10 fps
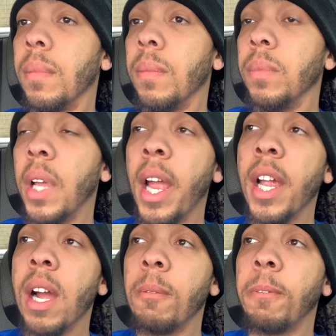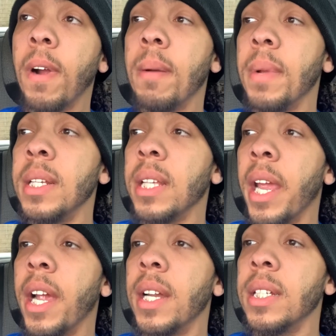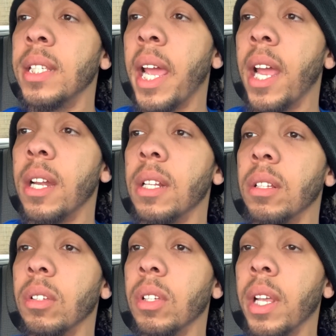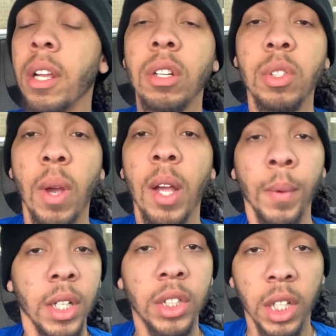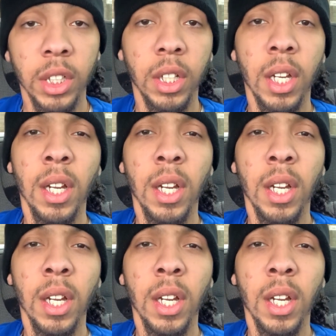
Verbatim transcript: the area I'm from is areas that intertwine with each other,